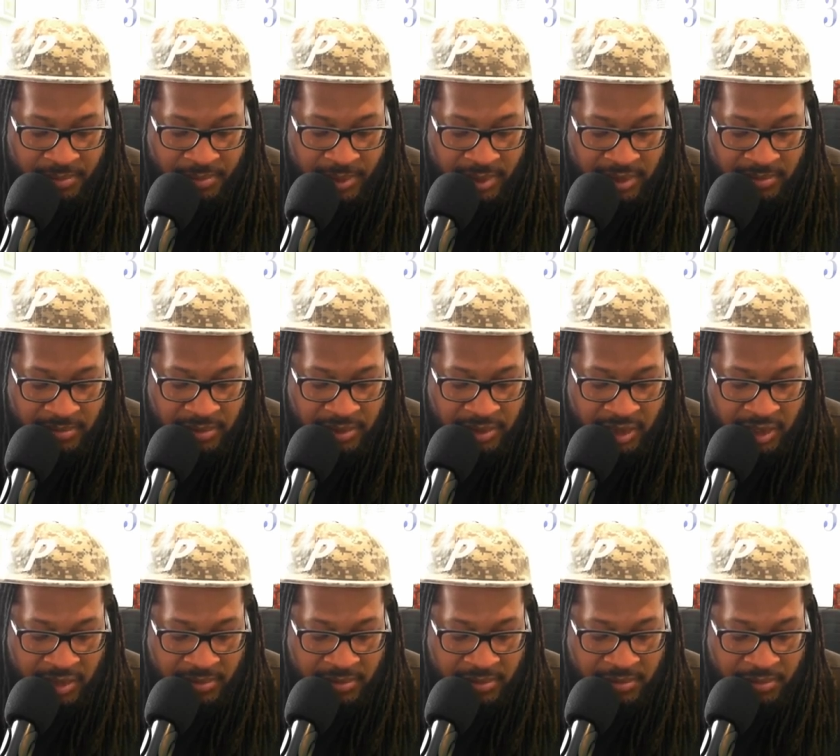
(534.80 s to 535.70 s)
play some
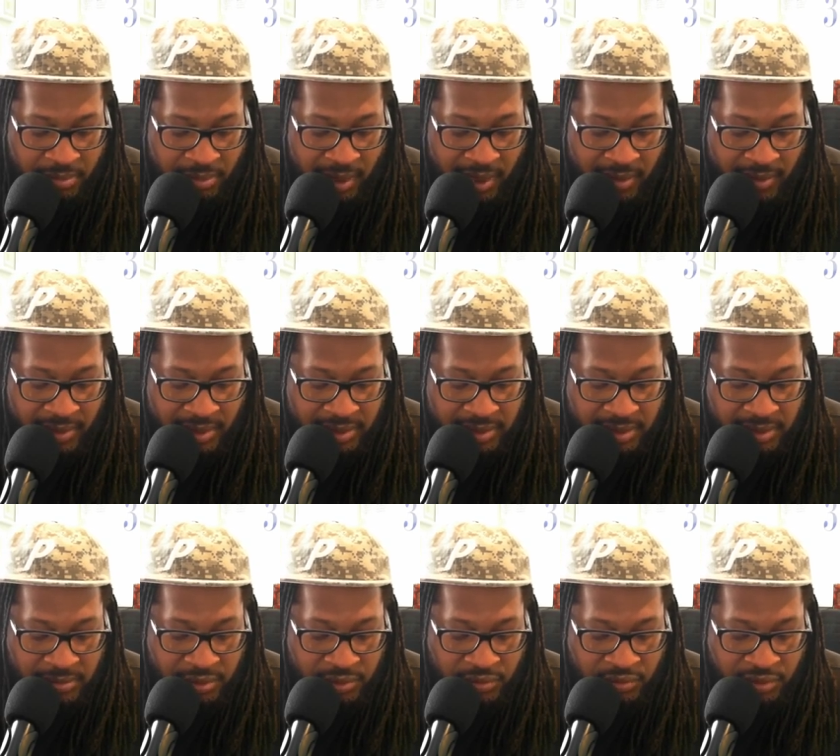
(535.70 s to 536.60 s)
James Brown because
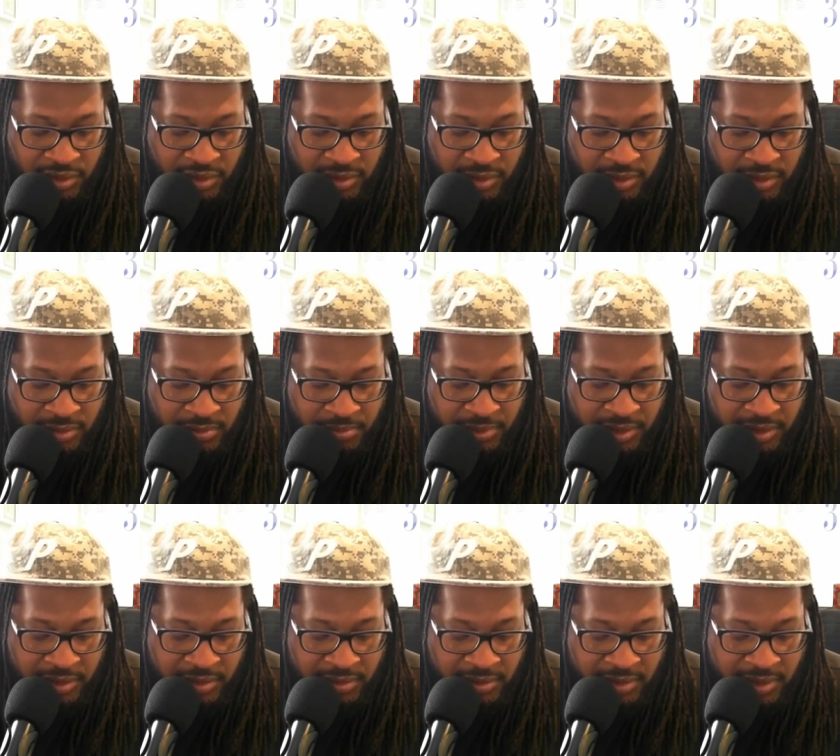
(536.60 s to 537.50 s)
he was really
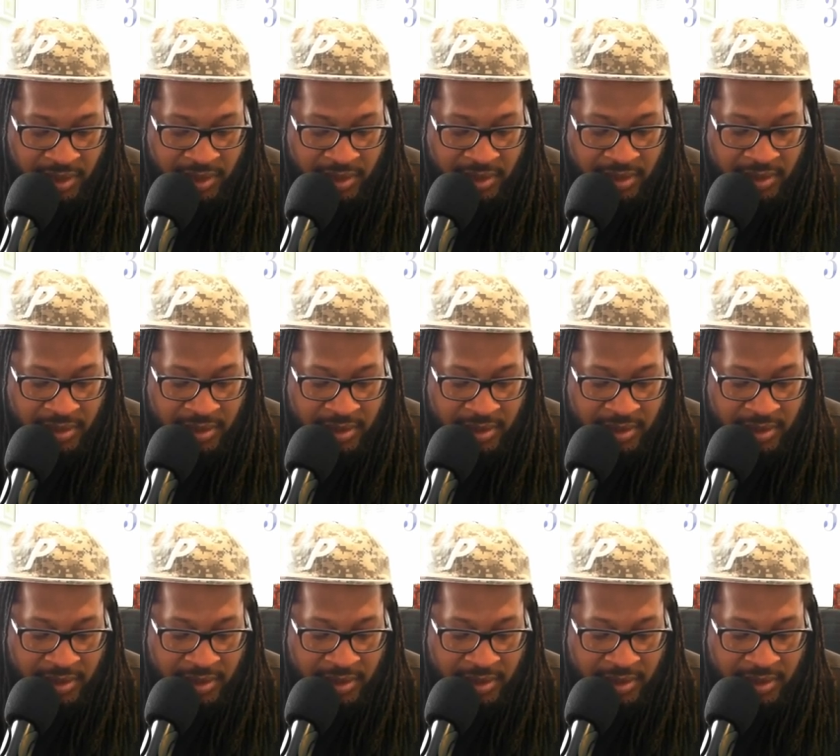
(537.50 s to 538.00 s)
big on that.